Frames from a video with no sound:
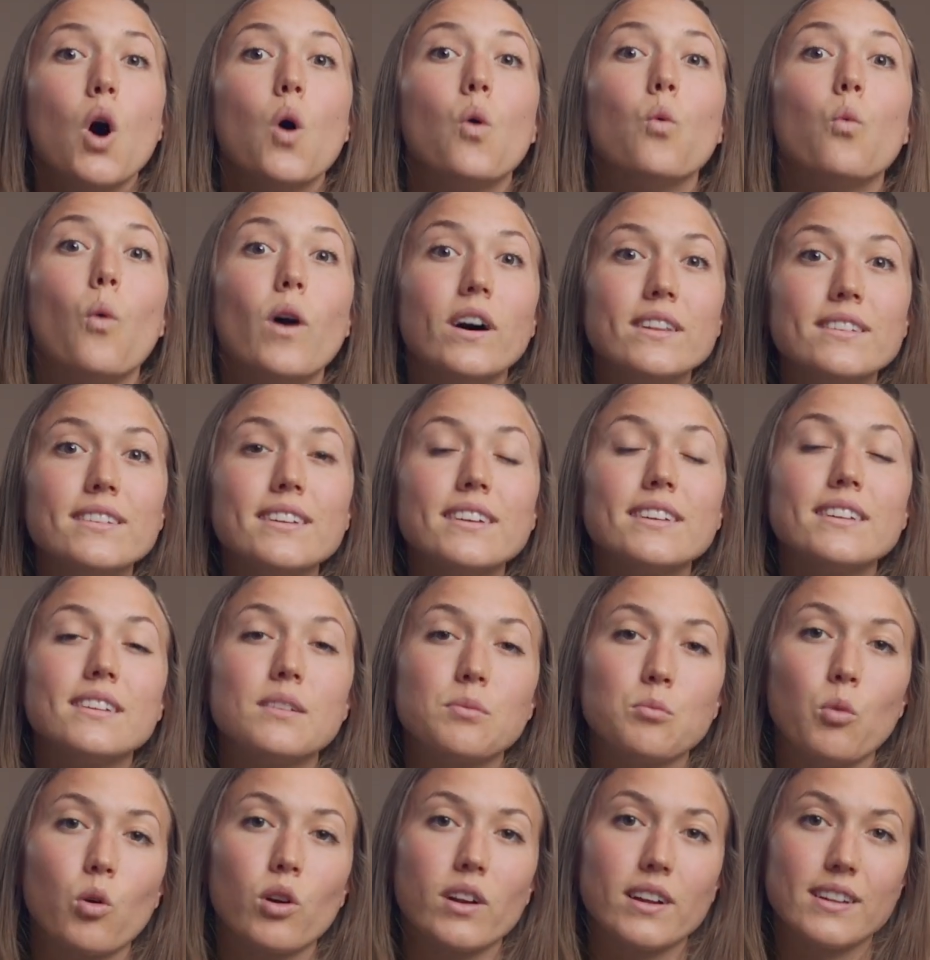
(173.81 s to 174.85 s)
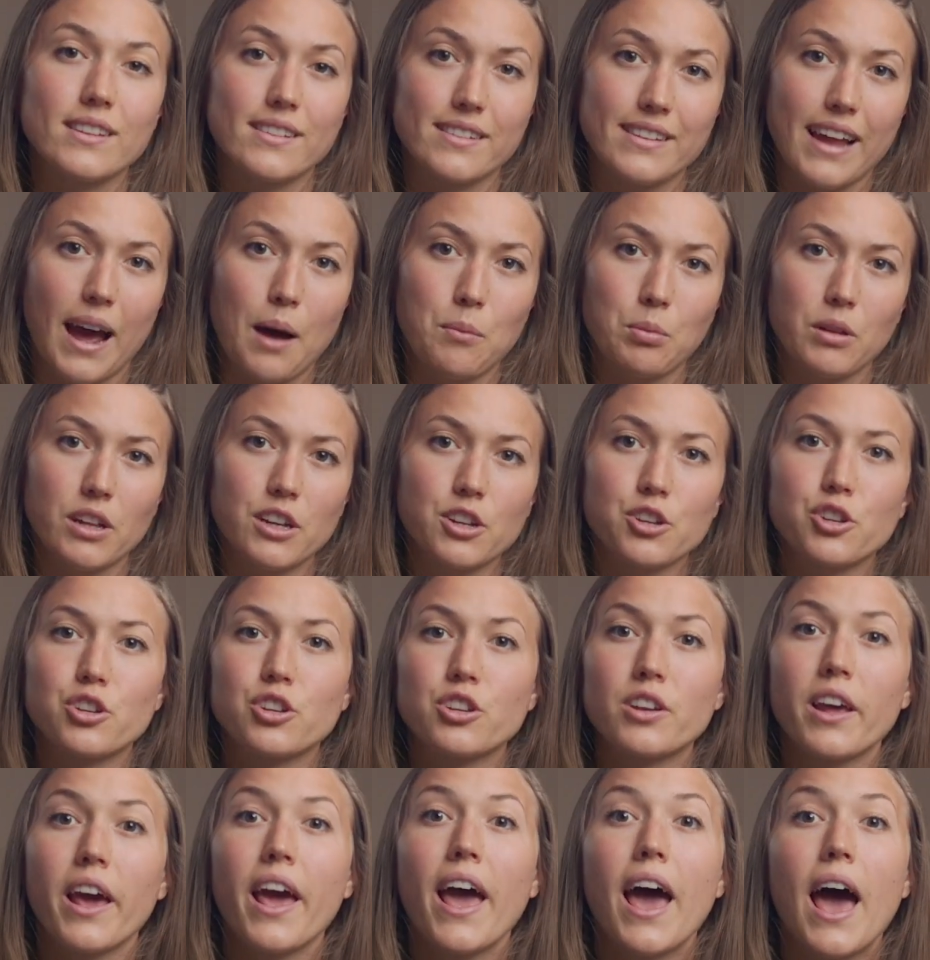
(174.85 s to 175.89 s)
once it is more
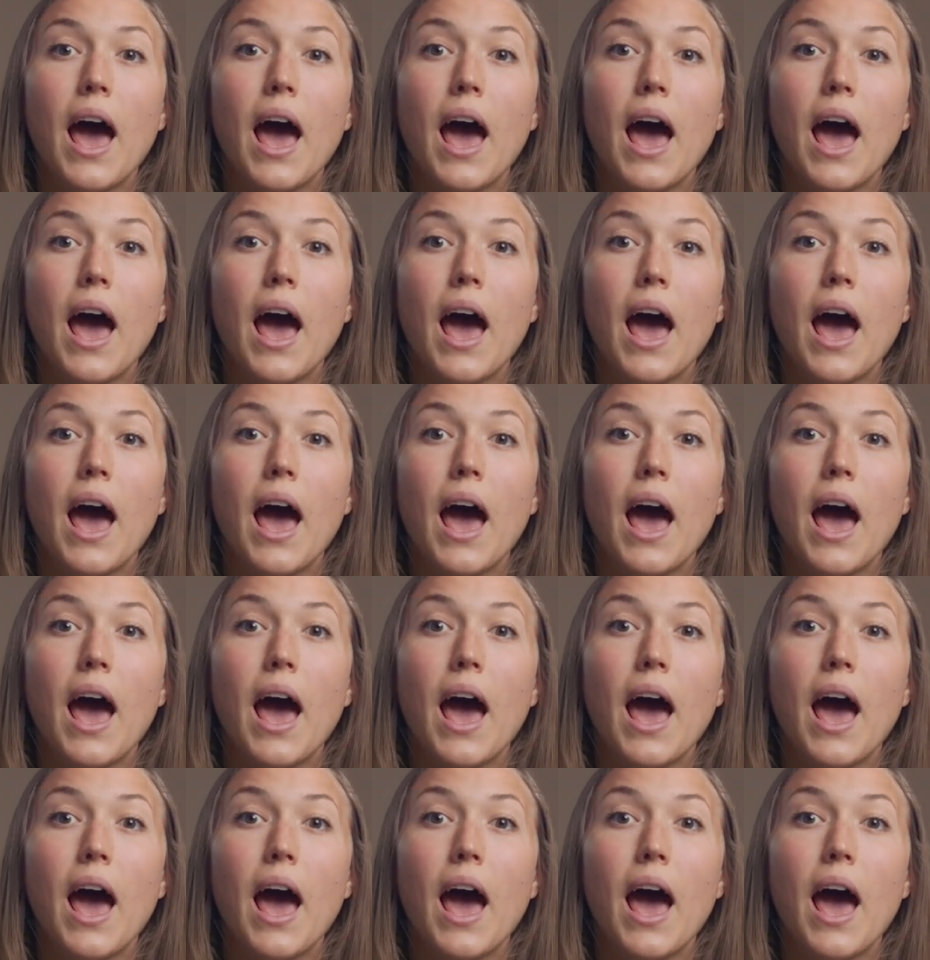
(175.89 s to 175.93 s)
established.